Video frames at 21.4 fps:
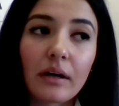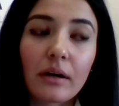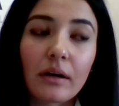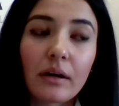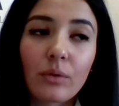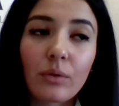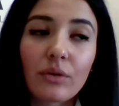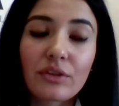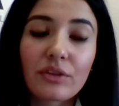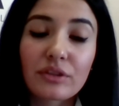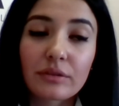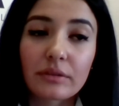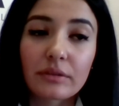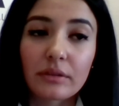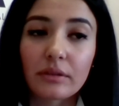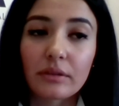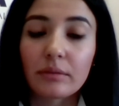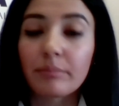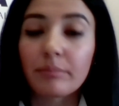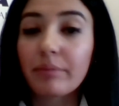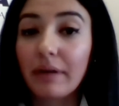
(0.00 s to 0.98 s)
who is
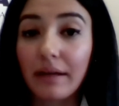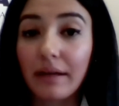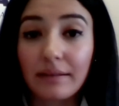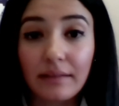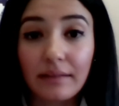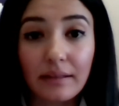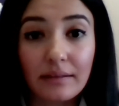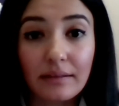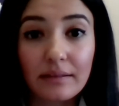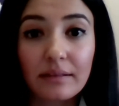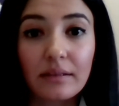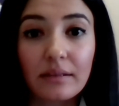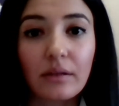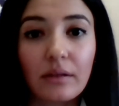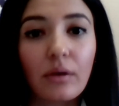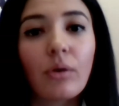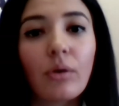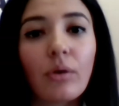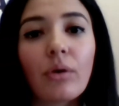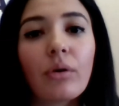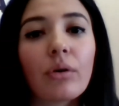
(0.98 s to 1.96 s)
pregnant,
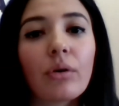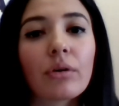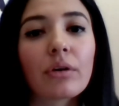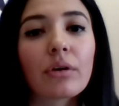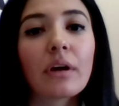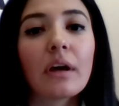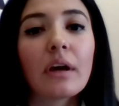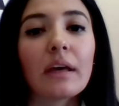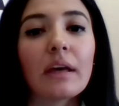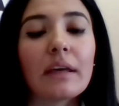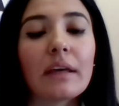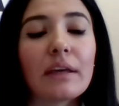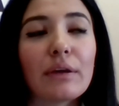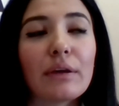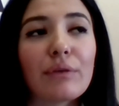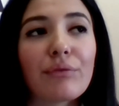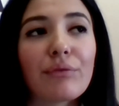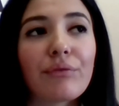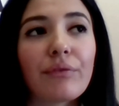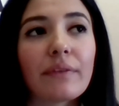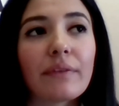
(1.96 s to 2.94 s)
or
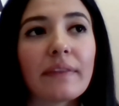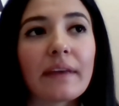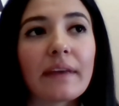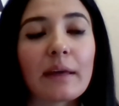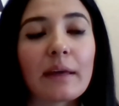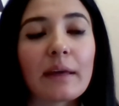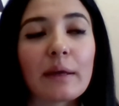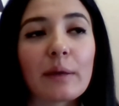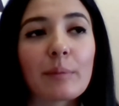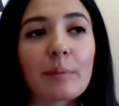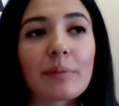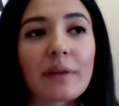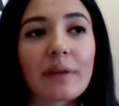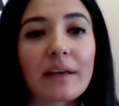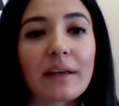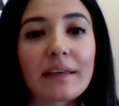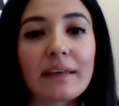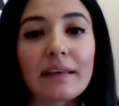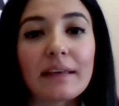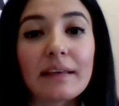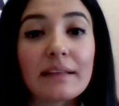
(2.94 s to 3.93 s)
if the
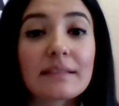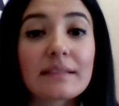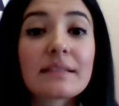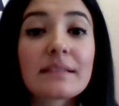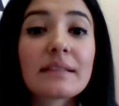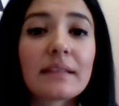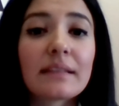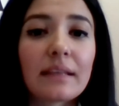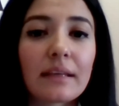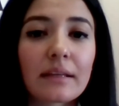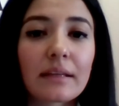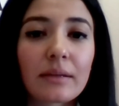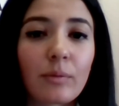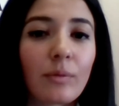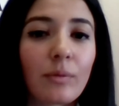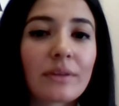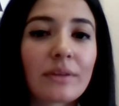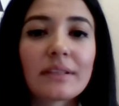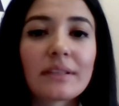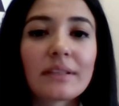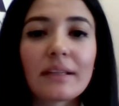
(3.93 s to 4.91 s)
employee is sick,
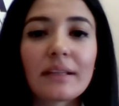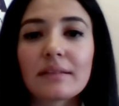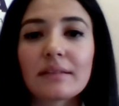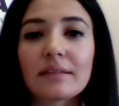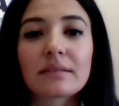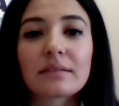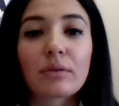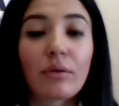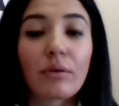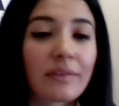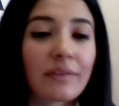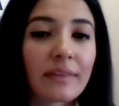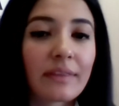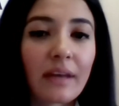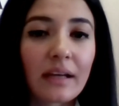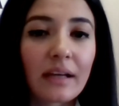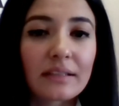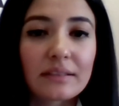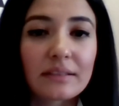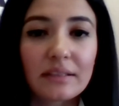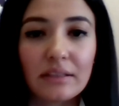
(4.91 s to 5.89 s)
whether it's
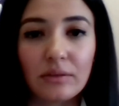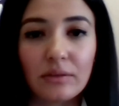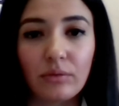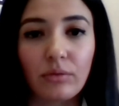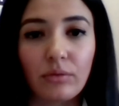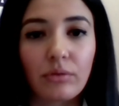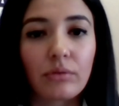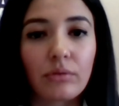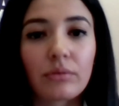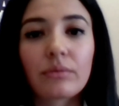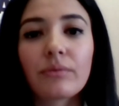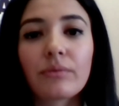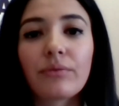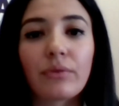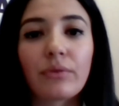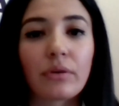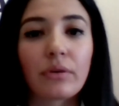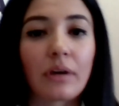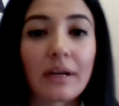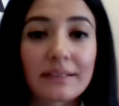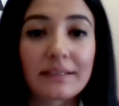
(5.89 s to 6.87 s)
COVID-19 or
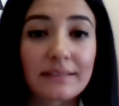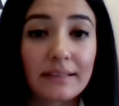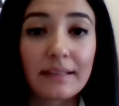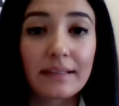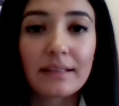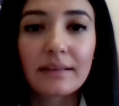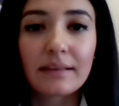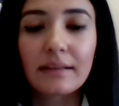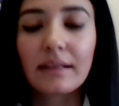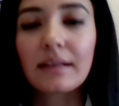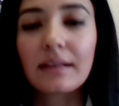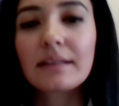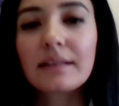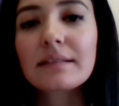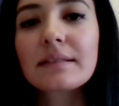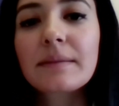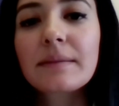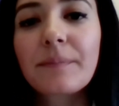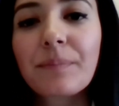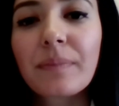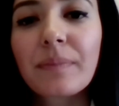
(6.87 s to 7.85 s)
for other illness,